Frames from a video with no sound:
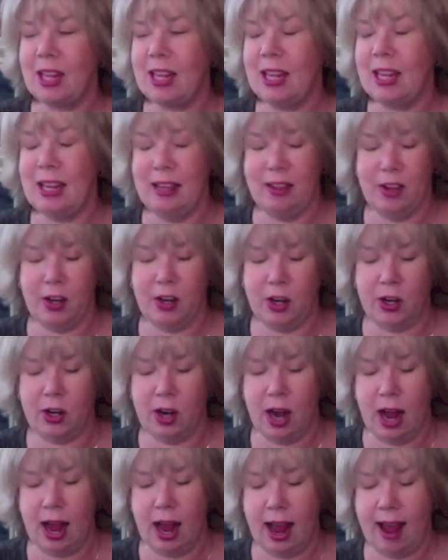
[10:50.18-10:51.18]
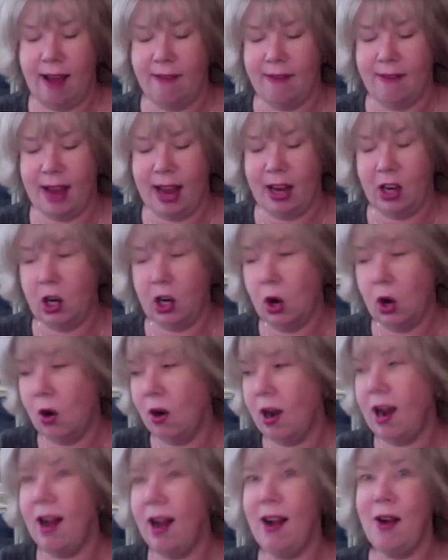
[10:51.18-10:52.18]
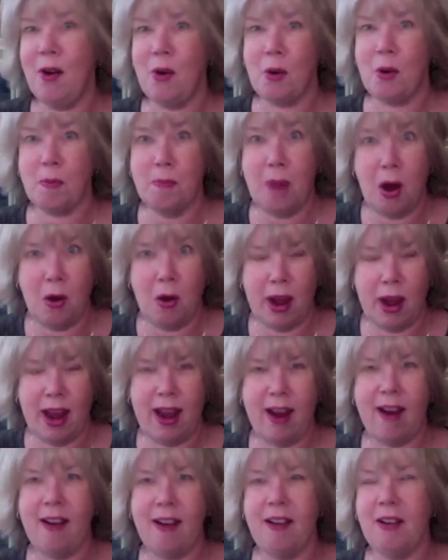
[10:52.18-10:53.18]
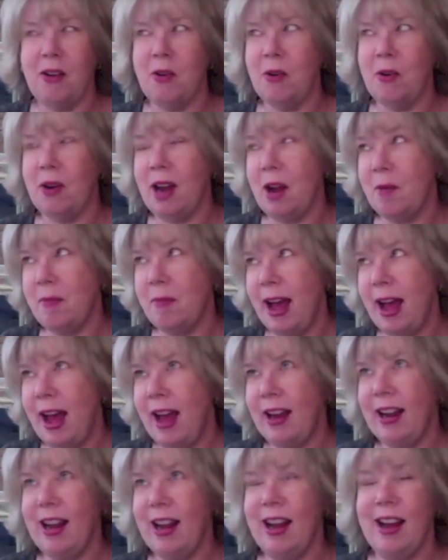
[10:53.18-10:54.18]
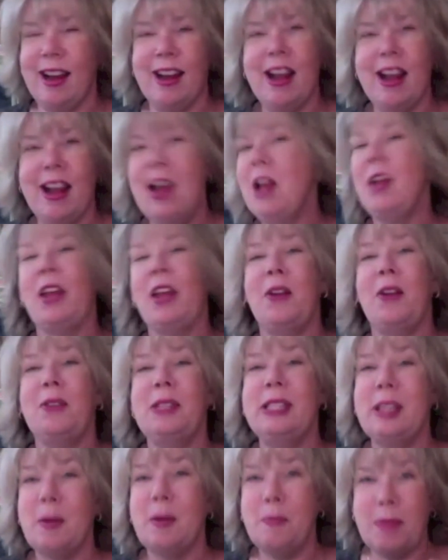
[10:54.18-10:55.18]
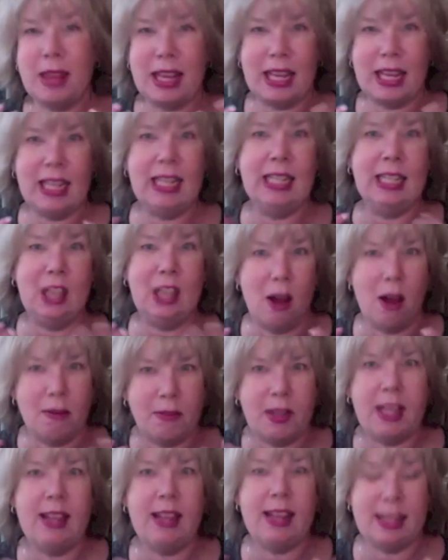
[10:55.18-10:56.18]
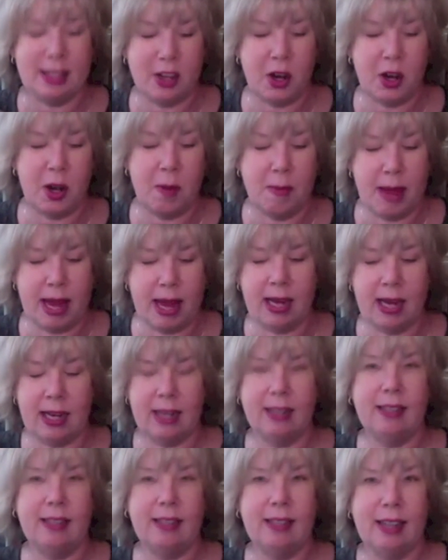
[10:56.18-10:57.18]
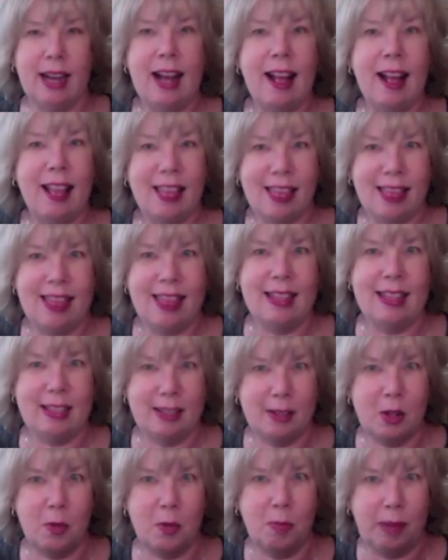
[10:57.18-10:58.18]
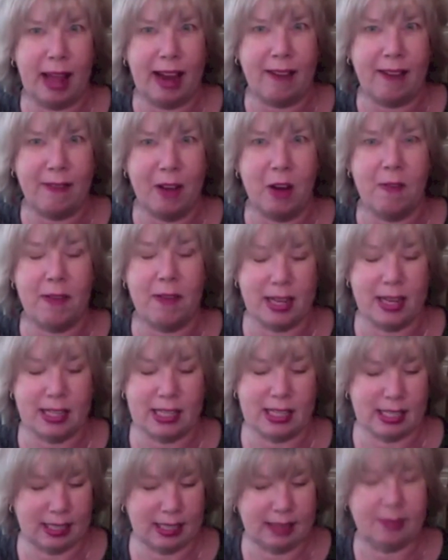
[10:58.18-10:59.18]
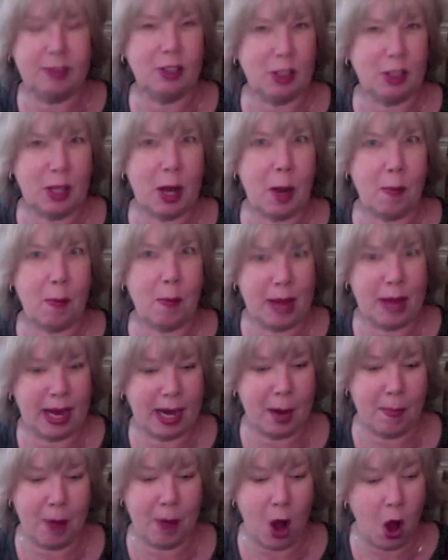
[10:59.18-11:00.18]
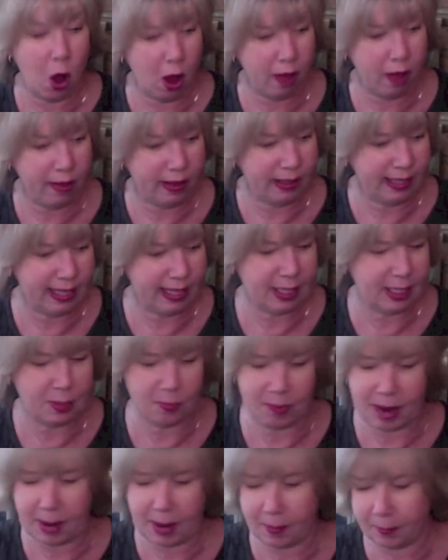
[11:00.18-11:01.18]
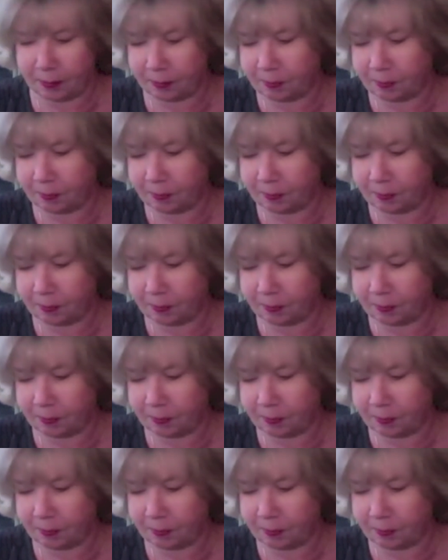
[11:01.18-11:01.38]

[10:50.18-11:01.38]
either have angora or mohair or alpaca, something lofty that's going to make this black velvet pick up all the lint. But